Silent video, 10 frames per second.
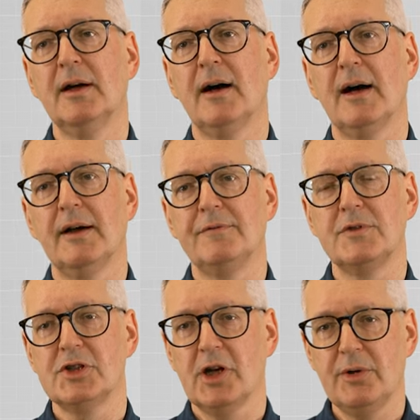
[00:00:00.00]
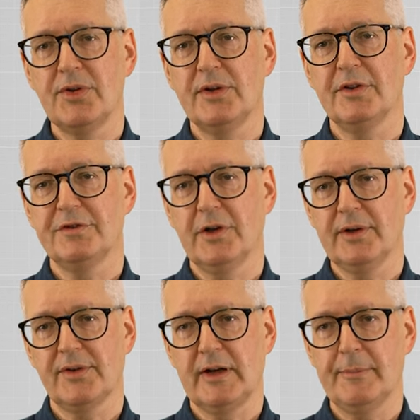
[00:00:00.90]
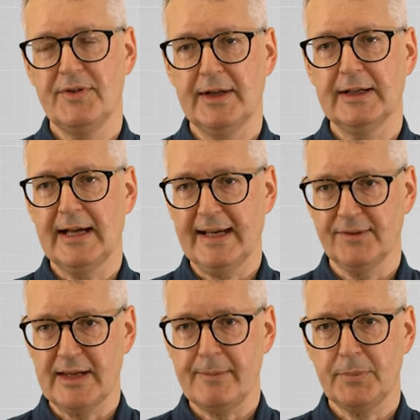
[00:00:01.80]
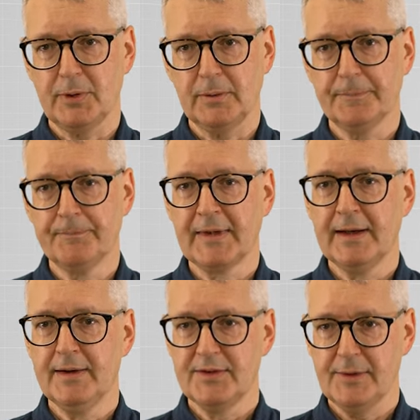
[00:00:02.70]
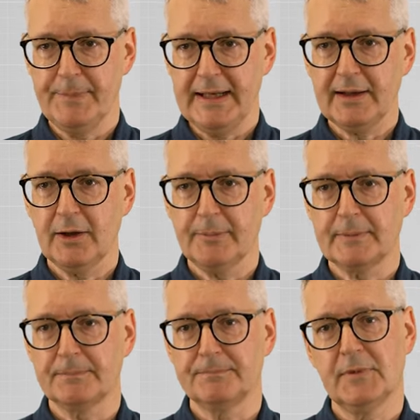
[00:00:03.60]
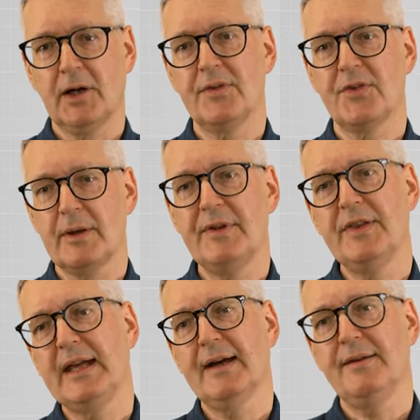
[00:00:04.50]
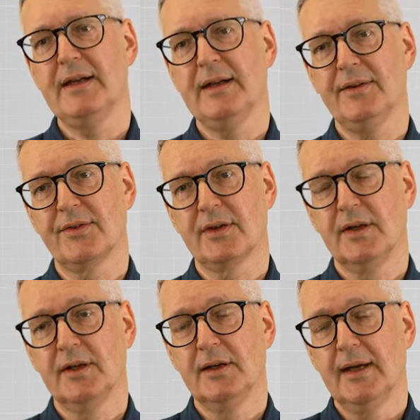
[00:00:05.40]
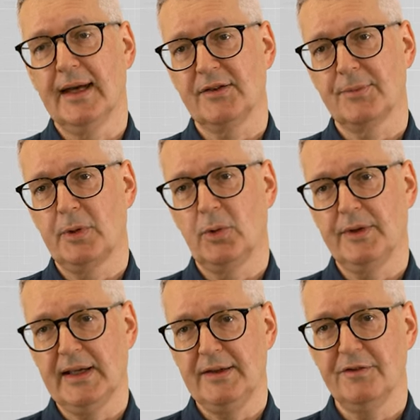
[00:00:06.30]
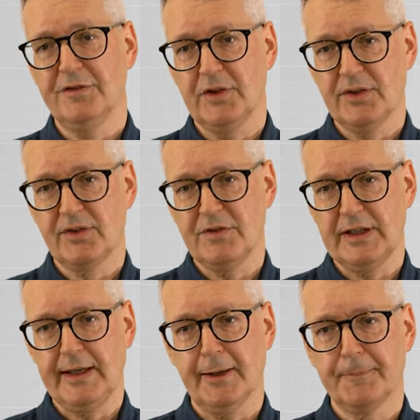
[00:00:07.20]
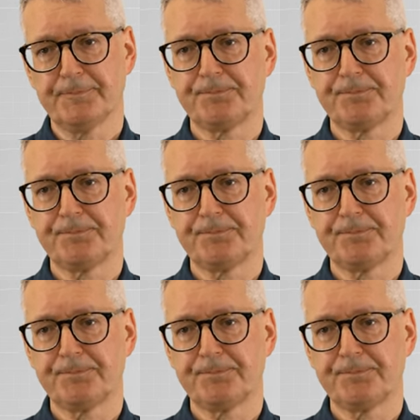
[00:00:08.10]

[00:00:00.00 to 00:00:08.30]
I've chosen to focus on a particular example to pick up on some of the ideas explored in the first video